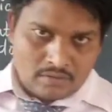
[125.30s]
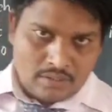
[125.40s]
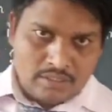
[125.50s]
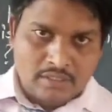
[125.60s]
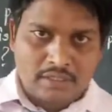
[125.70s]

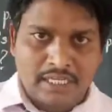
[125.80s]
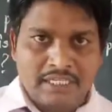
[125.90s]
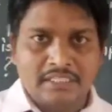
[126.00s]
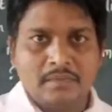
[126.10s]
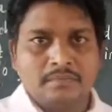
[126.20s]
in the
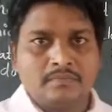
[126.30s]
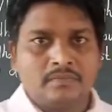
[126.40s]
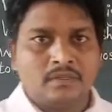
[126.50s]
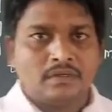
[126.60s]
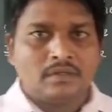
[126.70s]
kingdom,
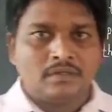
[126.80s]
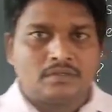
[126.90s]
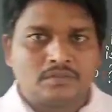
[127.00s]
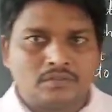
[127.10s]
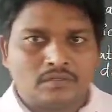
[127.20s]

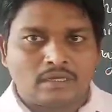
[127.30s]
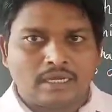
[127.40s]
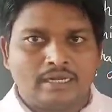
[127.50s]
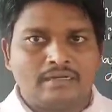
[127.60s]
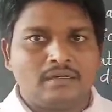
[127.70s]

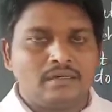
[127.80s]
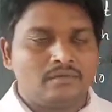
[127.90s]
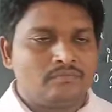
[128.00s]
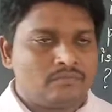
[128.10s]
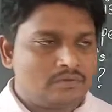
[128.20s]
and
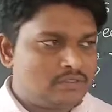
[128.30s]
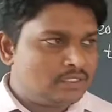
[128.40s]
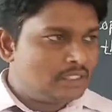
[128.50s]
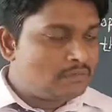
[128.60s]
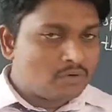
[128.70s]

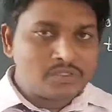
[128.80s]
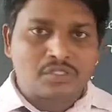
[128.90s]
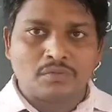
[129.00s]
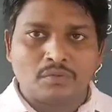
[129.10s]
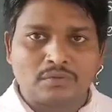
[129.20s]
he
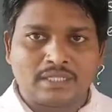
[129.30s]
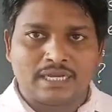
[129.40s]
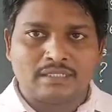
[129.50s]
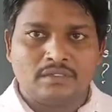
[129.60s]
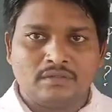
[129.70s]
wants to know
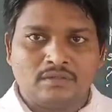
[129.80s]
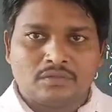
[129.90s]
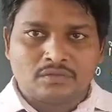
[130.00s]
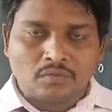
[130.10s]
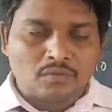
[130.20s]

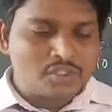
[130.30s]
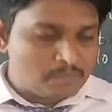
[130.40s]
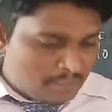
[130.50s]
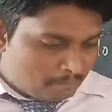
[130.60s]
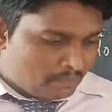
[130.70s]
that
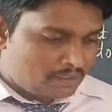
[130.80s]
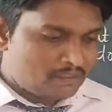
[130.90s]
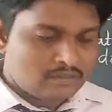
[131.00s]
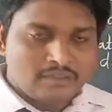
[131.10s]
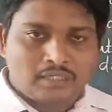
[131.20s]
those
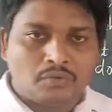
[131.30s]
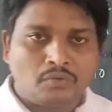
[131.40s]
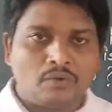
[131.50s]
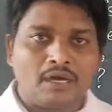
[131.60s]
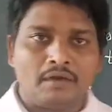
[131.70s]
people that
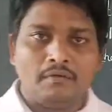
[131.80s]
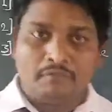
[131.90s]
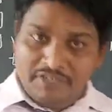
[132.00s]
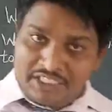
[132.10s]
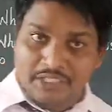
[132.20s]
who
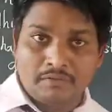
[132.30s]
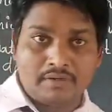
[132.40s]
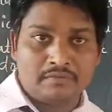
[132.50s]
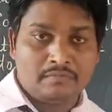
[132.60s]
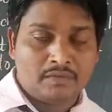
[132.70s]
are witty
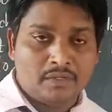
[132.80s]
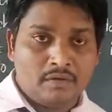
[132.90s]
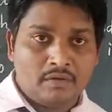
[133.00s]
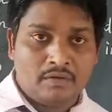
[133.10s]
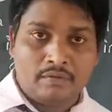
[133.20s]
one,
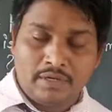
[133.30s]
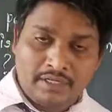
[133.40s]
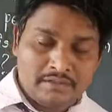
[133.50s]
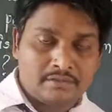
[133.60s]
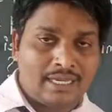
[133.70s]

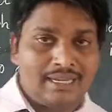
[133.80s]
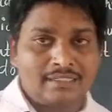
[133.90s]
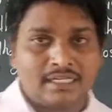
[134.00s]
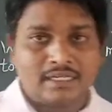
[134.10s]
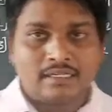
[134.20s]
very
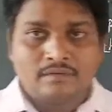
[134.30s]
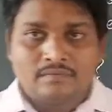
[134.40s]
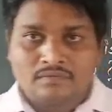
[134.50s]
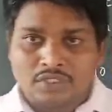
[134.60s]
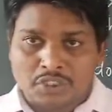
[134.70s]
talented,
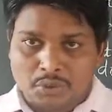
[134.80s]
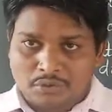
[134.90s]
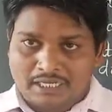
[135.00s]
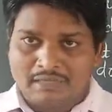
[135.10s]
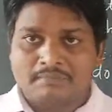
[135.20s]
they
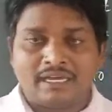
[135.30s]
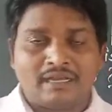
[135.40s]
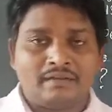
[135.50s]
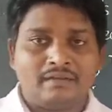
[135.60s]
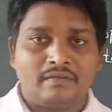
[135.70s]
should came
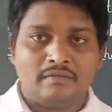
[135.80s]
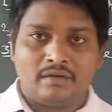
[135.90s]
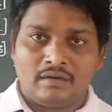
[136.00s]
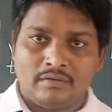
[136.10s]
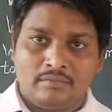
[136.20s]

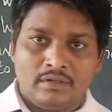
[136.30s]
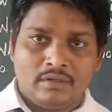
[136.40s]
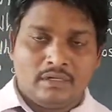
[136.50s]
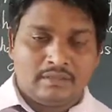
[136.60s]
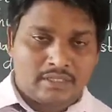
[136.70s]

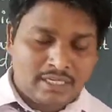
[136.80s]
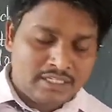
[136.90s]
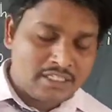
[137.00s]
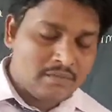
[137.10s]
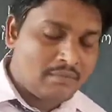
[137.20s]
there in the
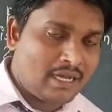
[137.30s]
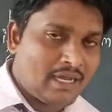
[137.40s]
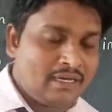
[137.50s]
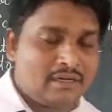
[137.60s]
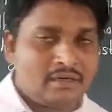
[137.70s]
kingdom, and